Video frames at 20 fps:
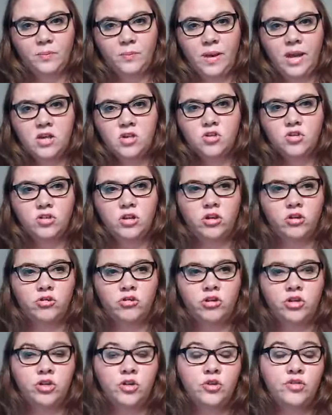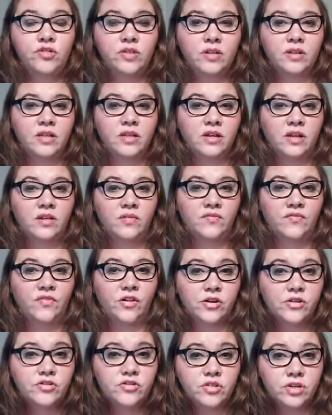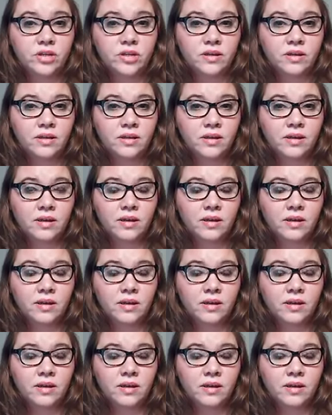make sure that you're using the conversion